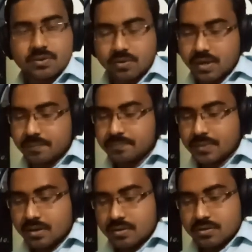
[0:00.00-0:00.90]
Okay,
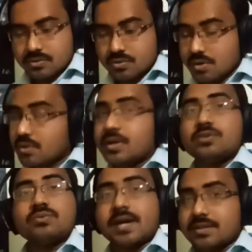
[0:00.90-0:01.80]
so you are
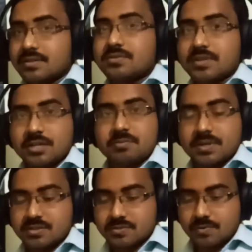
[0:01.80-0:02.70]
going to write the
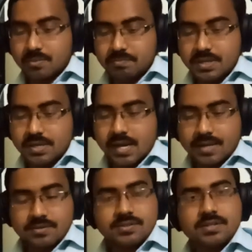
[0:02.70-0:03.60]
statements for B
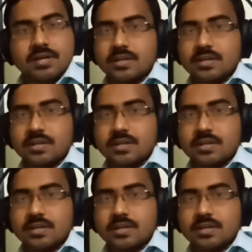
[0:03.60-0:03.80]
and C,